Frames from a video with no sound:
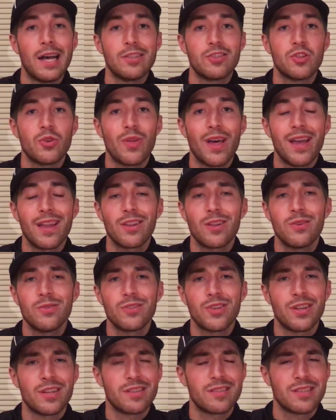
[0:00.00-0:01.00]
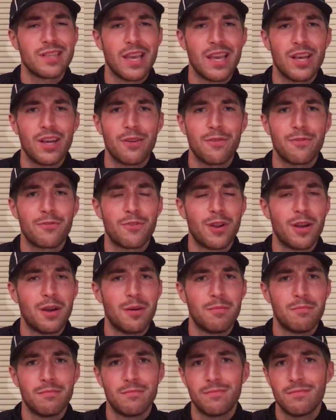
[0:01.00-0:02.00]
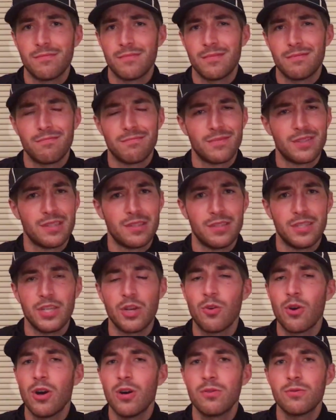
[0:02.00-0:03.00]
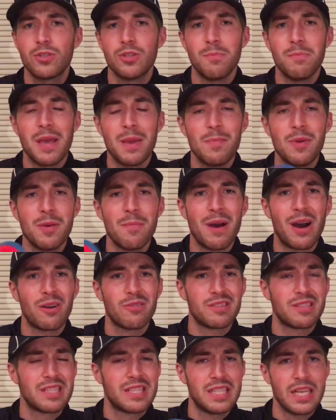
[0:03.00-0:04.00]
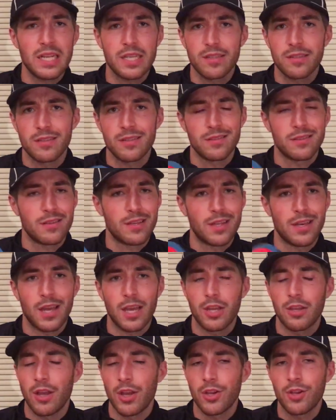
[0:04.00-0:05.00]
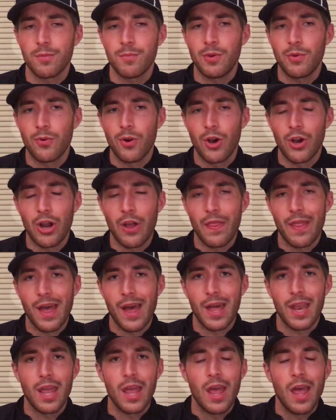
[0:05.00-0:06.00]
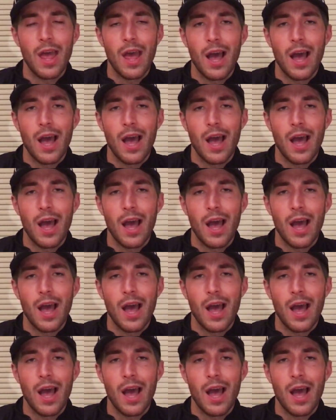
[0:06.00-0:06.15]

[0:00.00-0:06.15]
So that goes on a scale from 0 to maybe about 6, and I could be wrong on that.